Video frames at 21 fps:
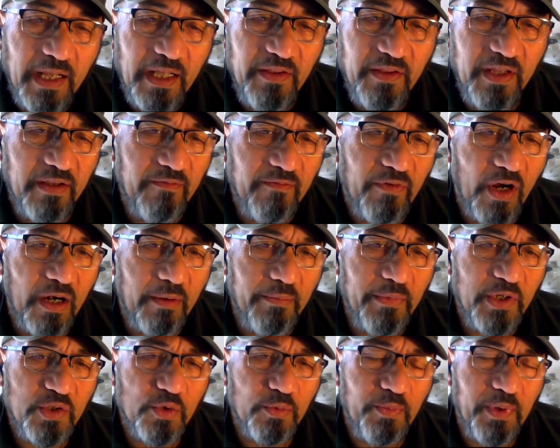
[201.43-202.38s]
the
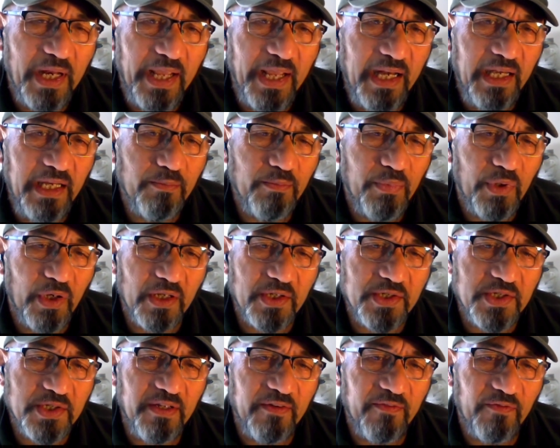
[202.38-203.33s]
environmental planning
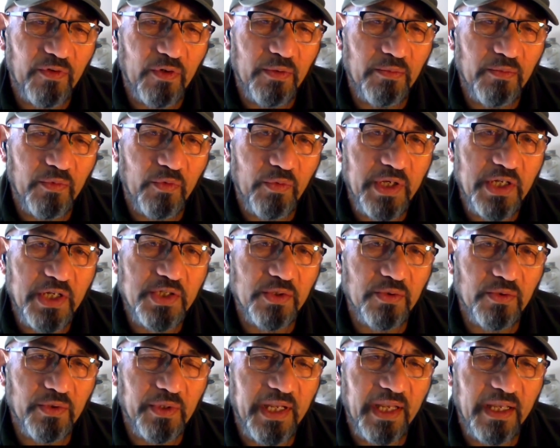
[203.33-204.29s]
policy from
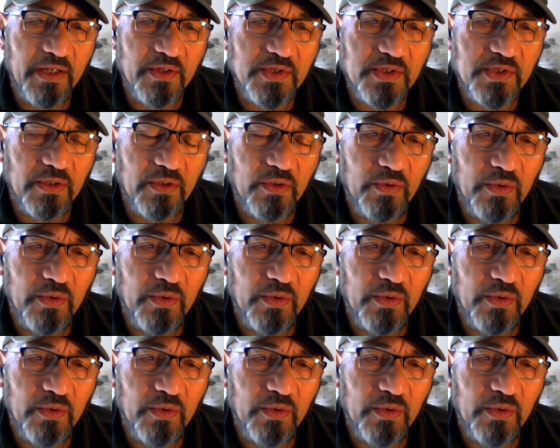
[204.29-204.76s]
regional council,